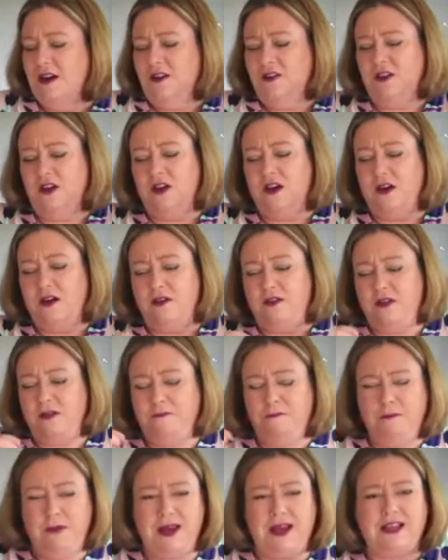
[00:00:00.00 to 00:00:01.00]
the
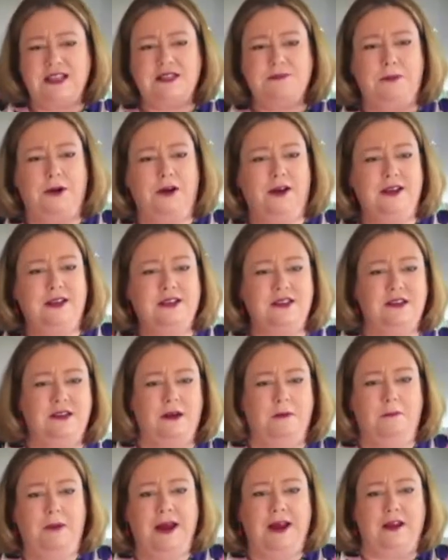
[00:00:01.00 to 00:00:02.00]
mixed spice,
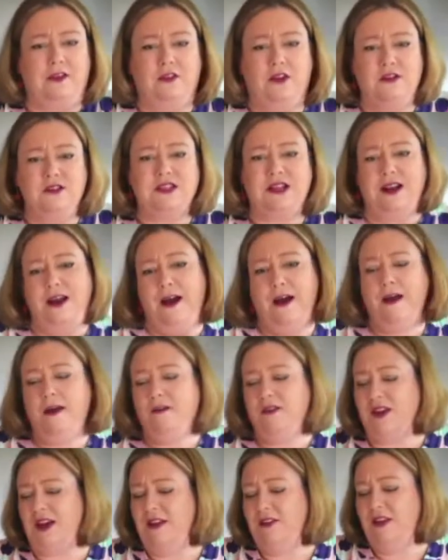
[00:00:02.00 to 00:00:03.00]
nutmeg, and those
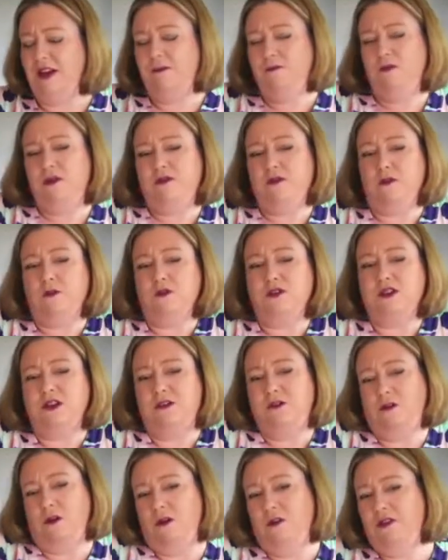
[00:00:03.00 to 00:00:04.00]
cloves. And then we've also
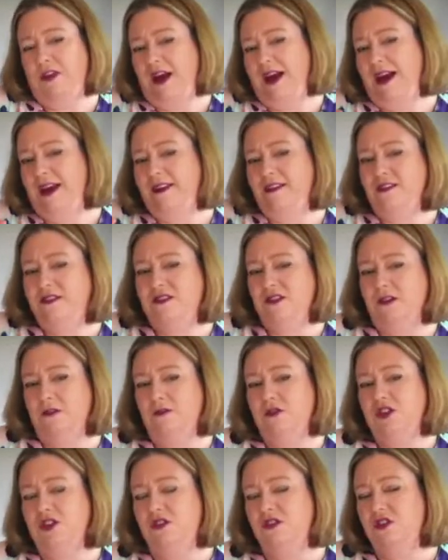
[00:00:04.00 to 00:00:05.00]
got that
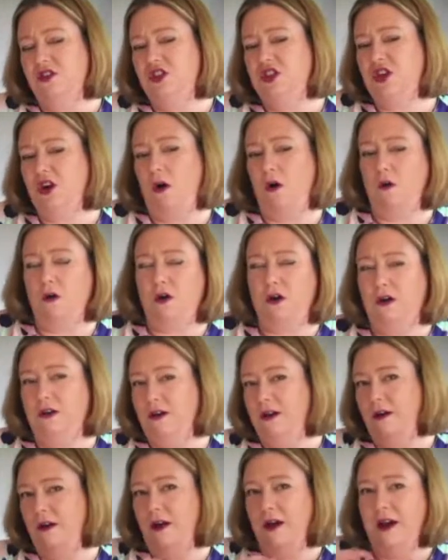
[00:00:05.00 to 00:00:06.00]
indulgent
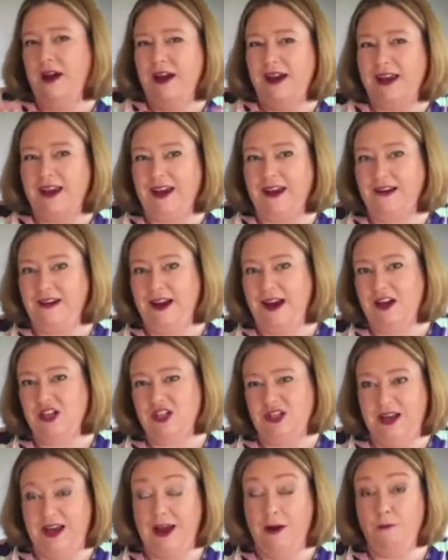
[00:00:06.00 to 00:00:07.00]
chocolate
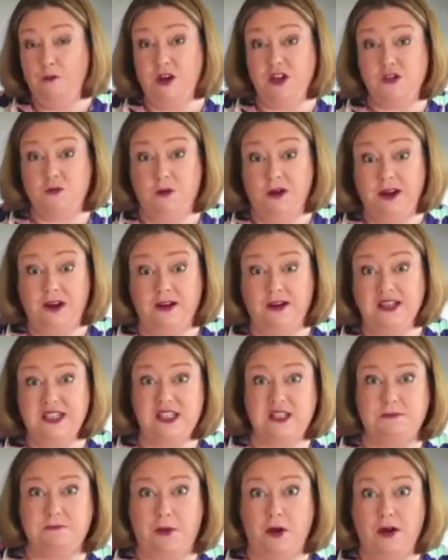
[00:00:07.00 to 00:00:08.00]
ganache layer, which we're going to
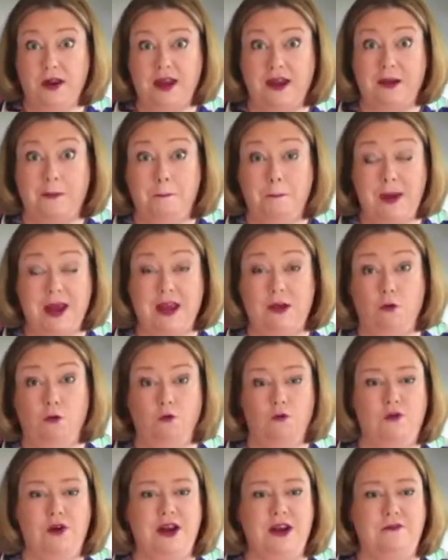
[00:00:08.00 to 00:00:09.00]
spike and make
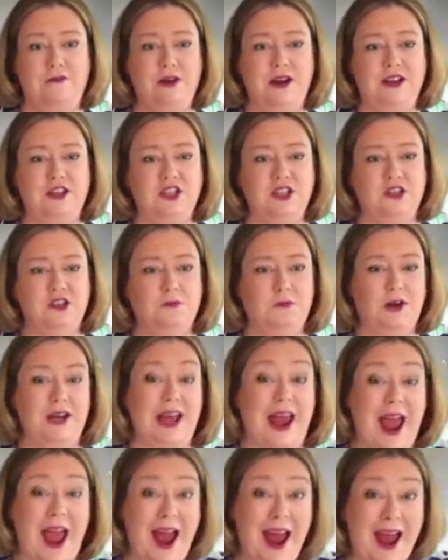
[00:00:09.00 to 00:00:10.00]
all really, really
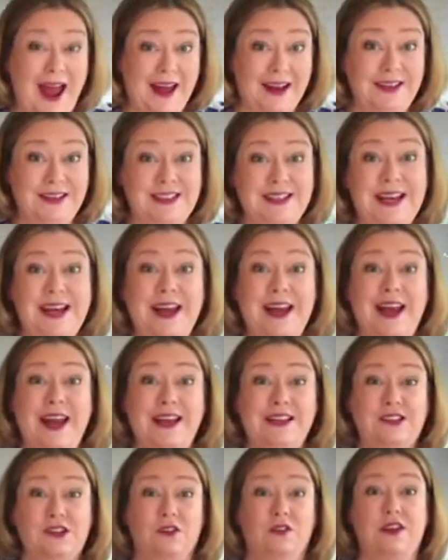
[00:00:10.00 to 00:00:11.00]
gingerbready. And
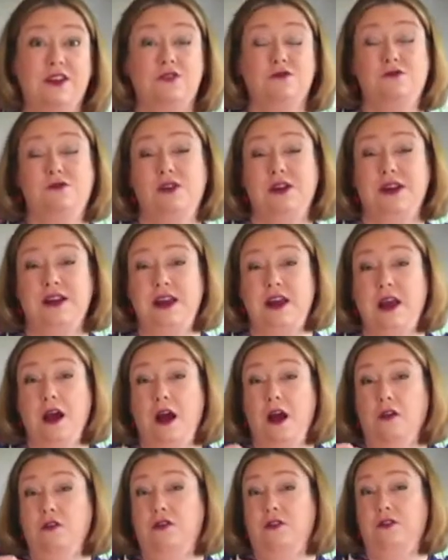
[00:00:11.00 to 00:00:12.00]
it's got this really
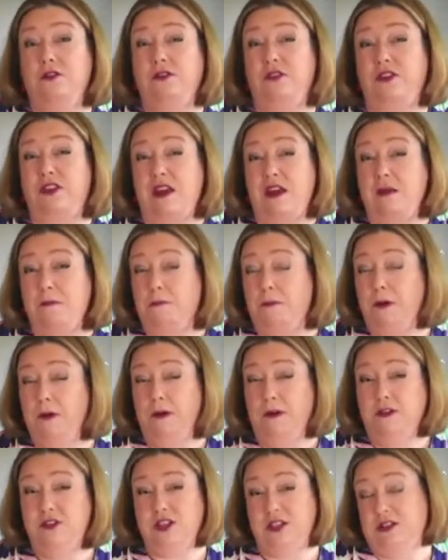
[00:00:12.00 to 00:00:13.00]
deep
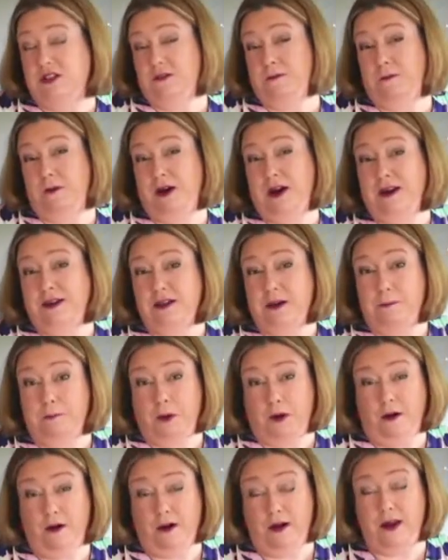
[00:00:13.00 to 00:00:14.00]
gingerbread
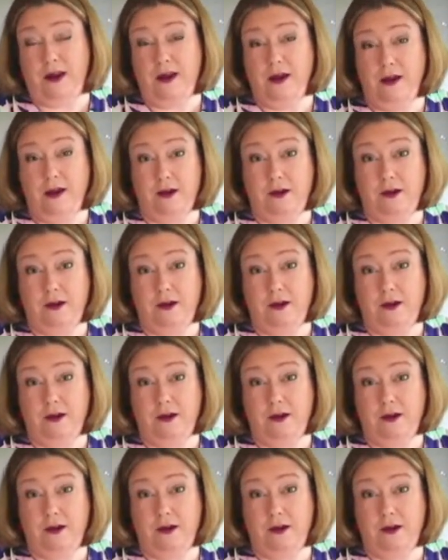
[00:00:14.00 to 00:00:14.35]
pie